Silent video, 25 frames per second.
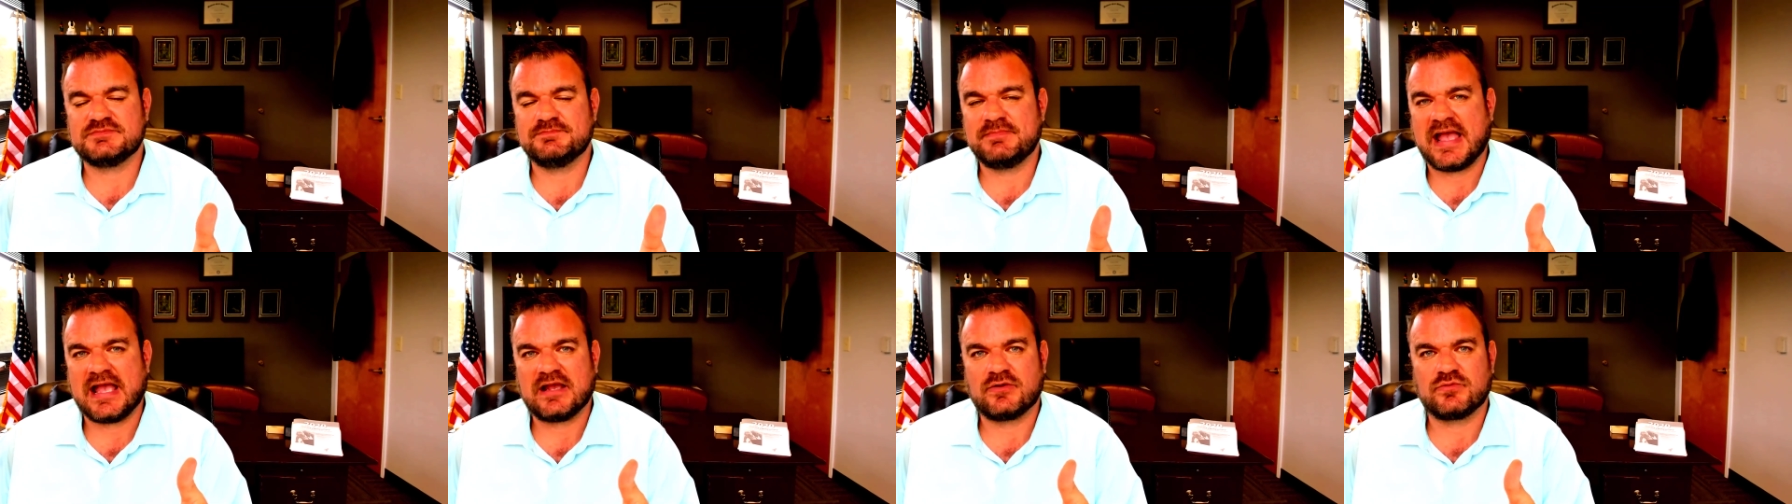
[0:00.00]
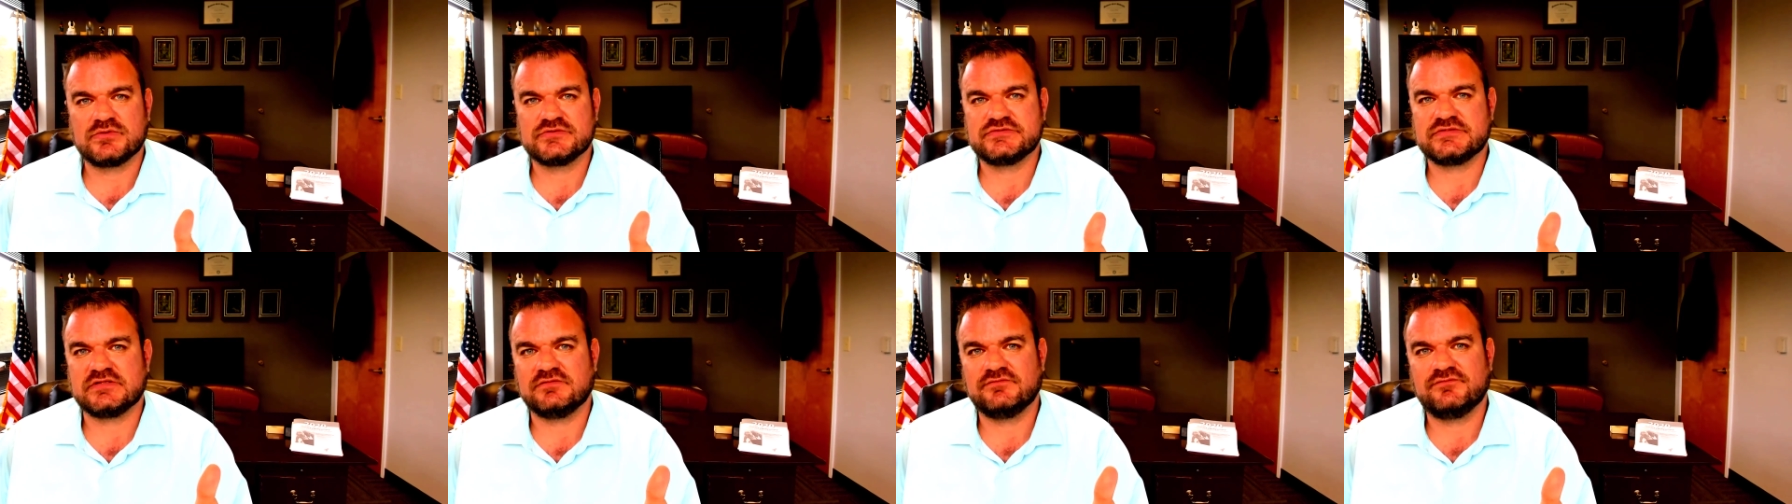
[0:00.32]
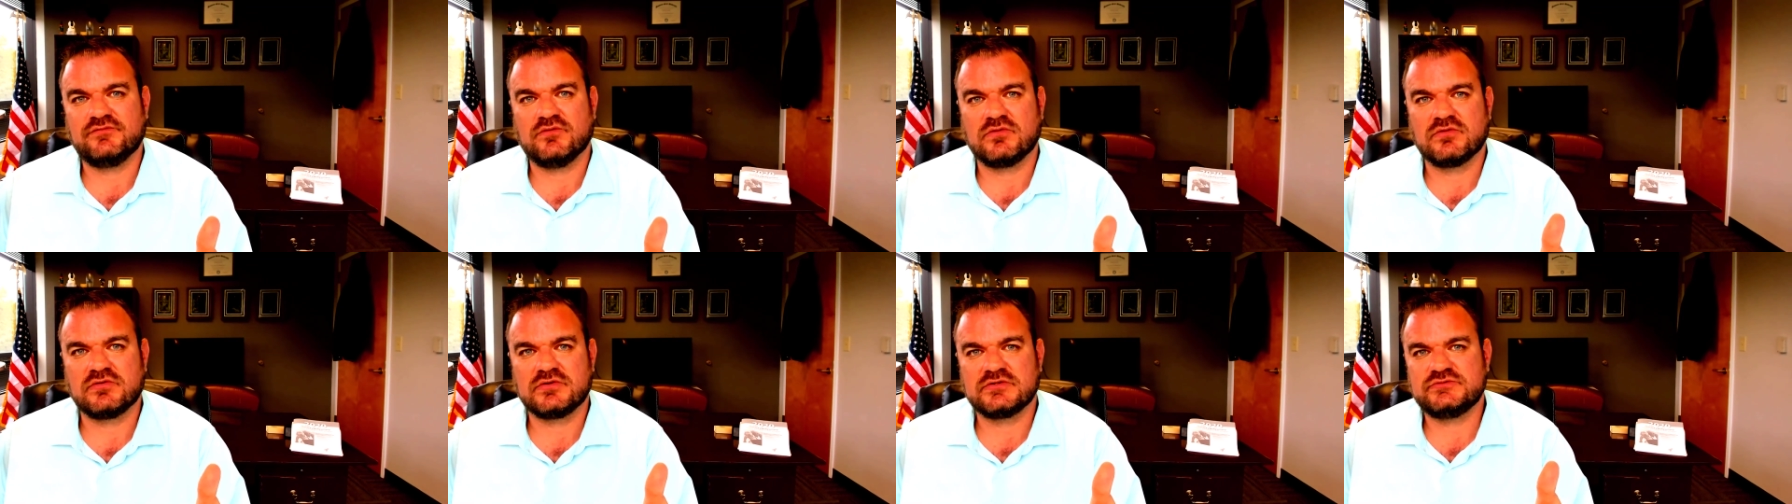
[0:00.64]
backwards and
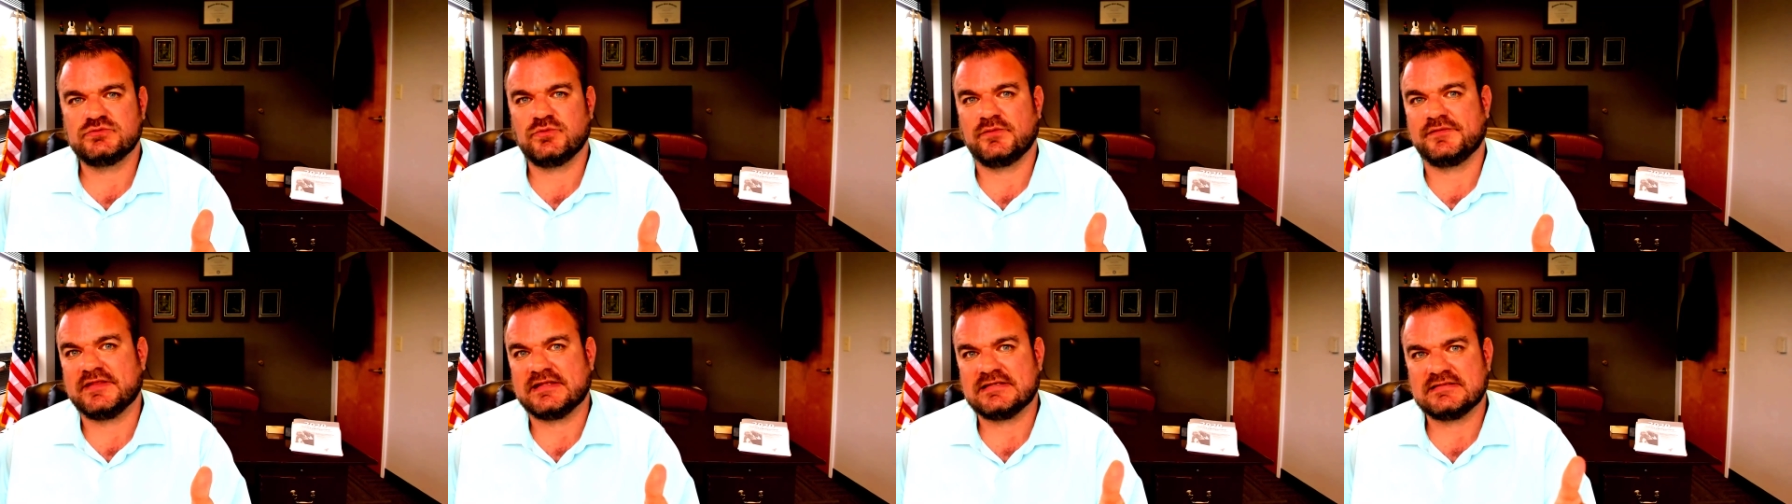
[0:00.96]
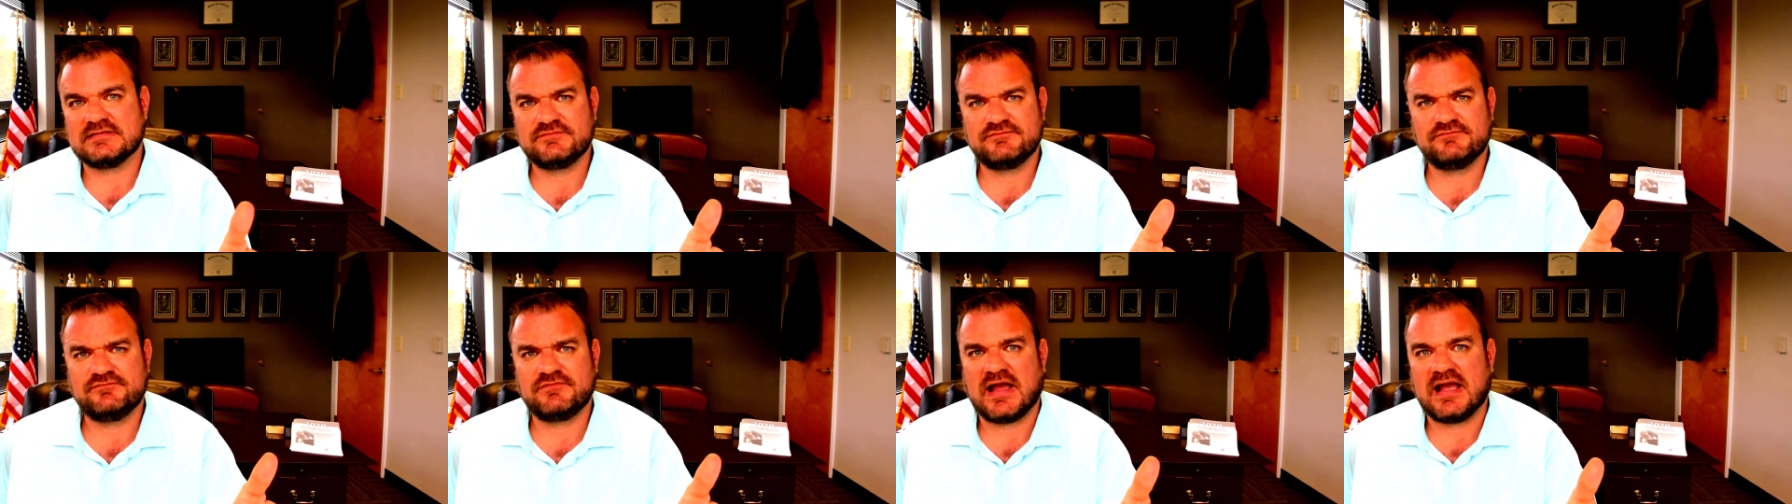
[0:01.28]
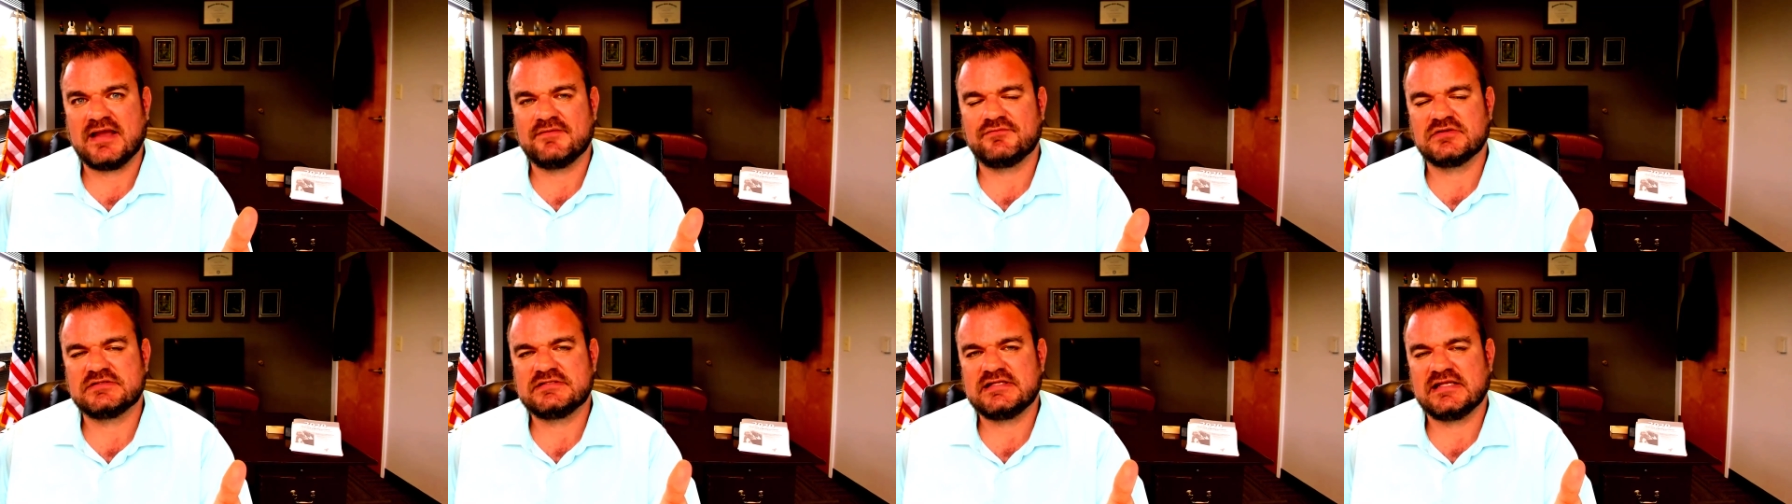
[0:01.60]
forwards within
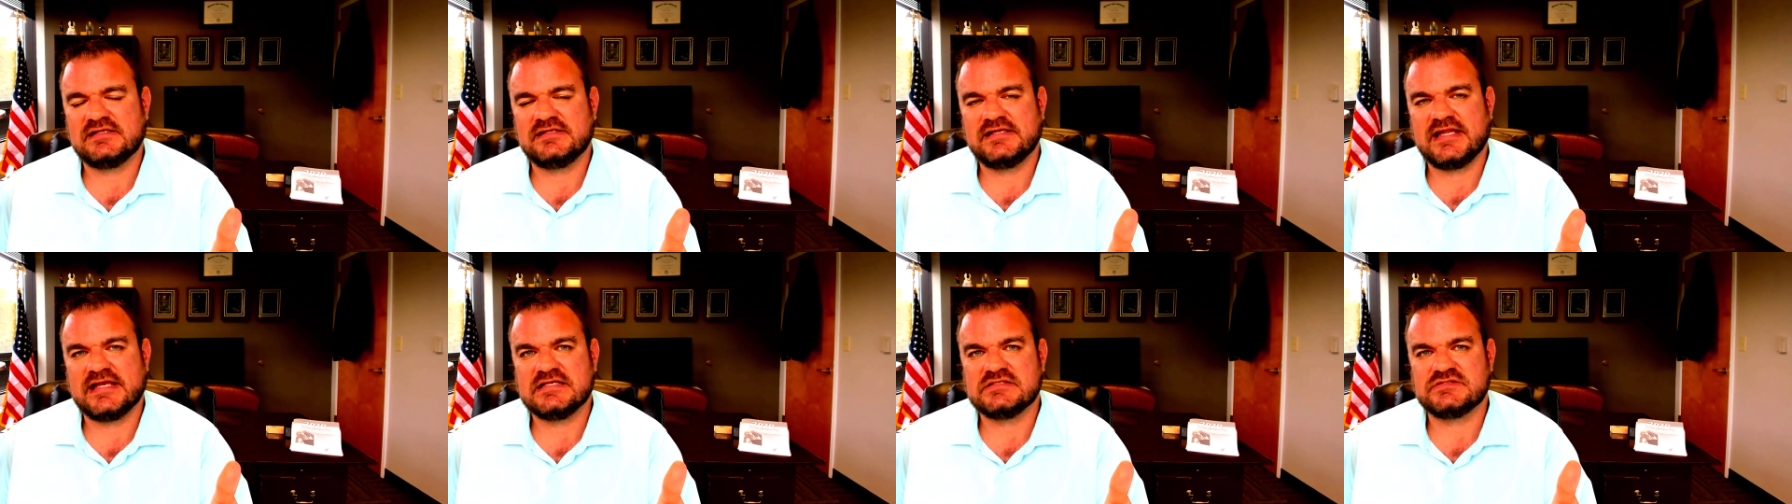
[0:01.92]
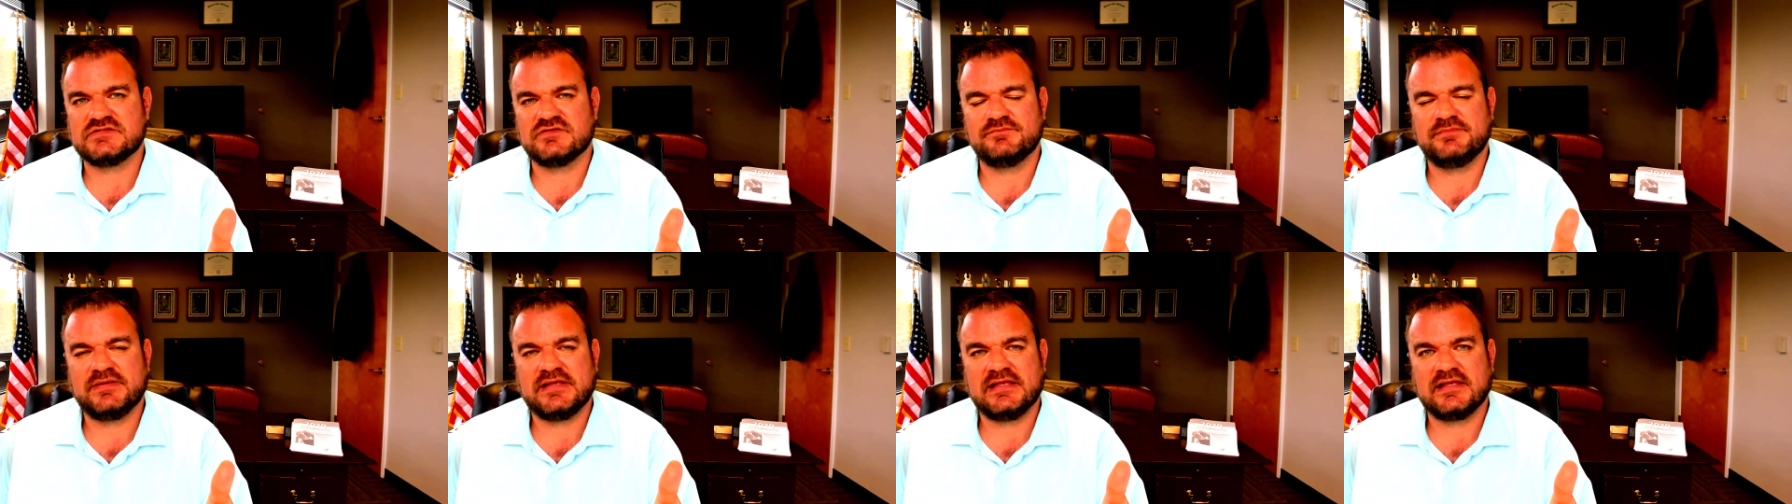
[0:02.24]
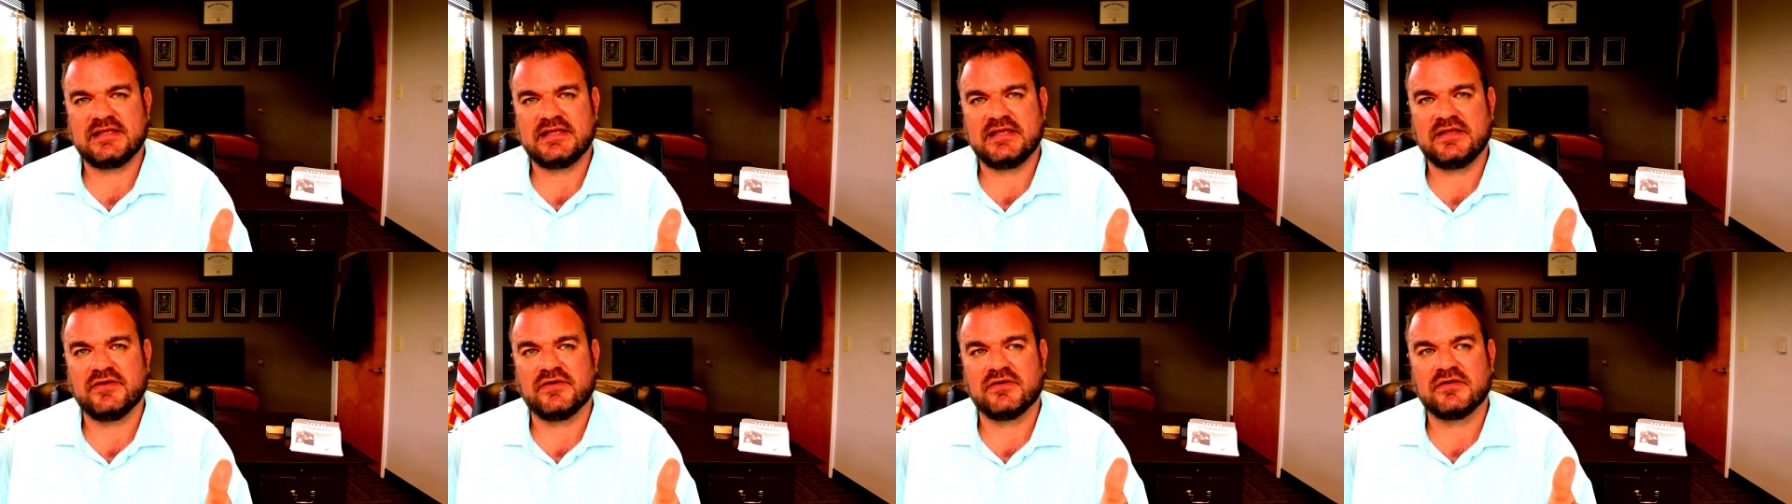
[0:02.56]
5 or 10 days of
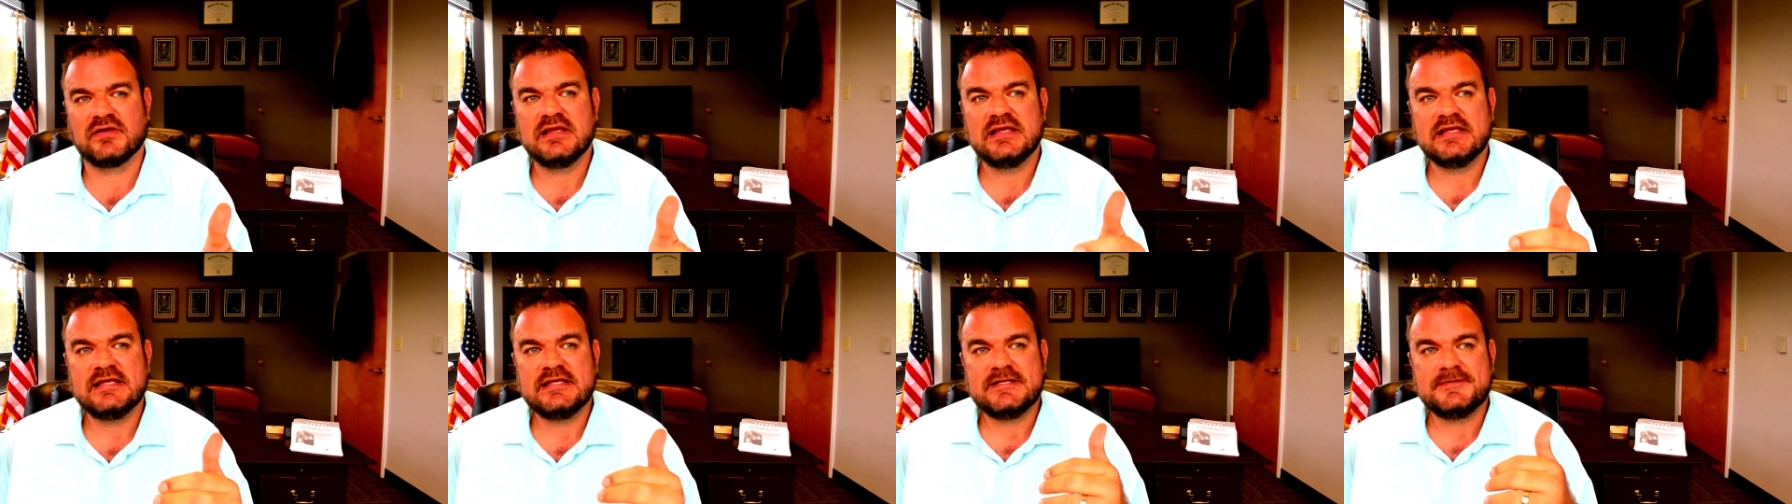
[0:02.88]
being here.